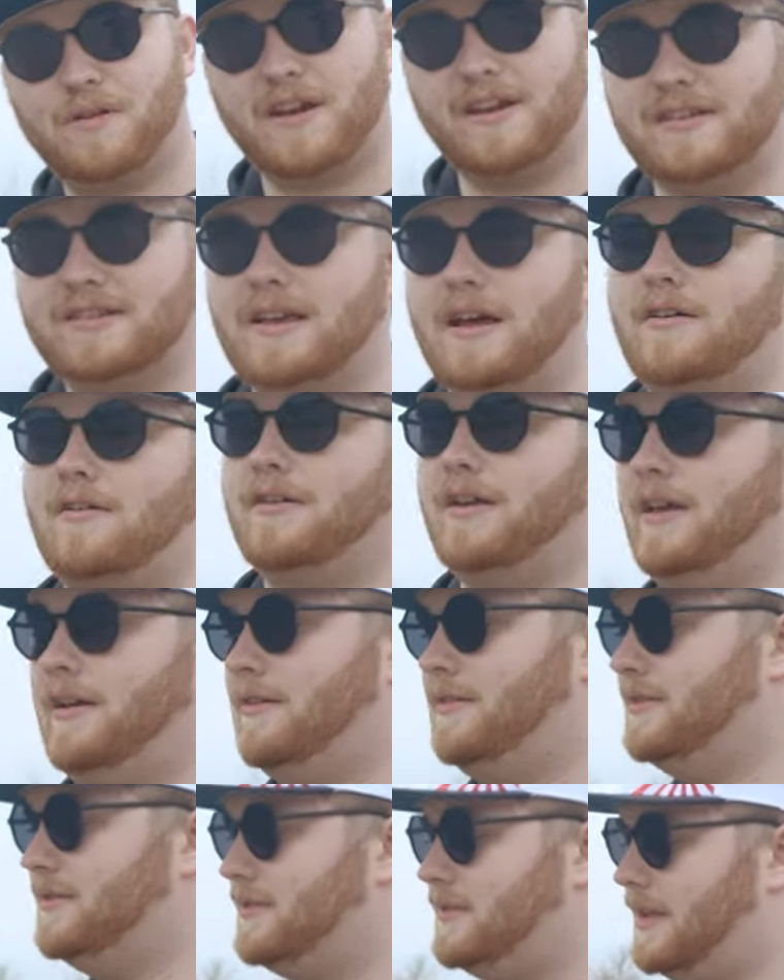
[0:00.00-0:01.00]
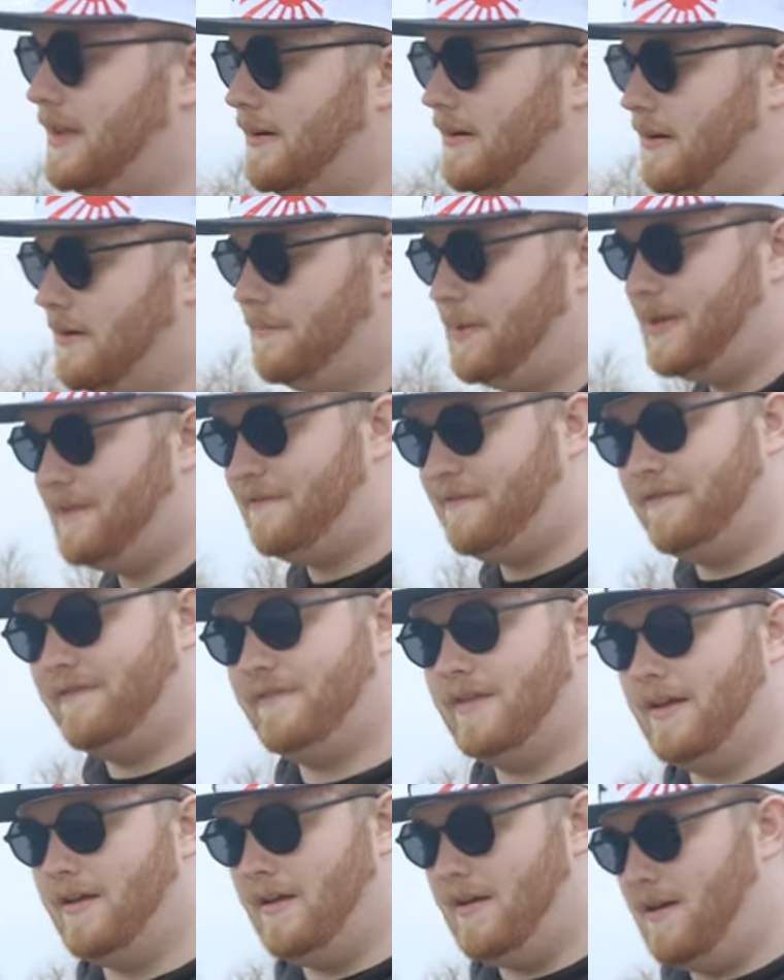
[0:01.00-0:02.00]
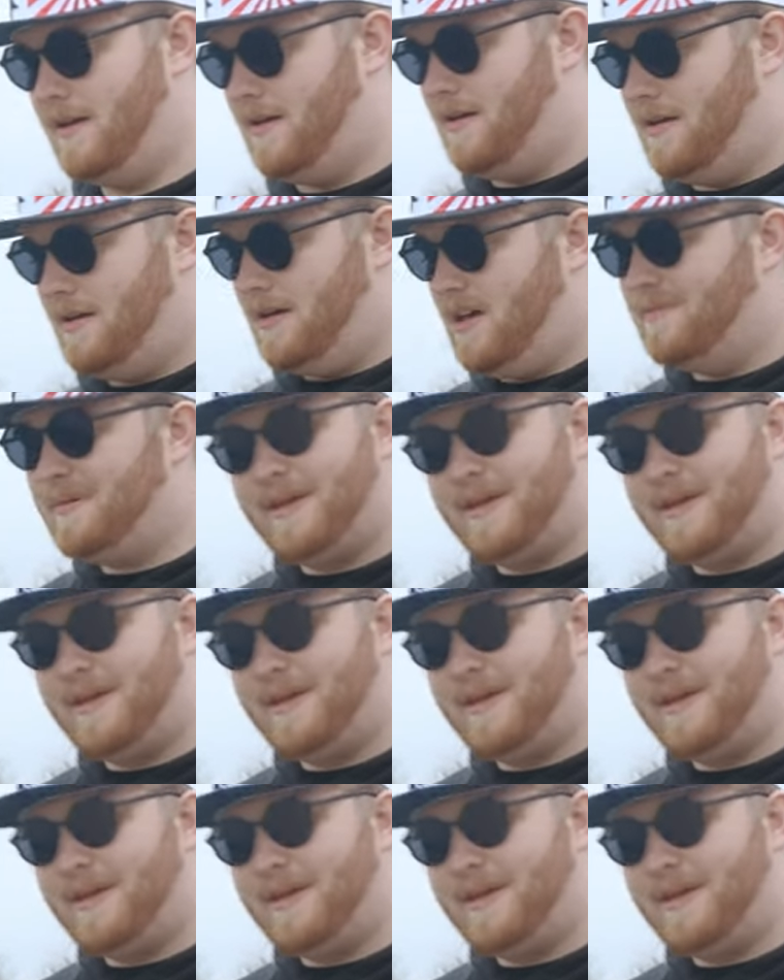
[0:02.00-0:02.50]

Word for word: brakes out on it because they're a bit a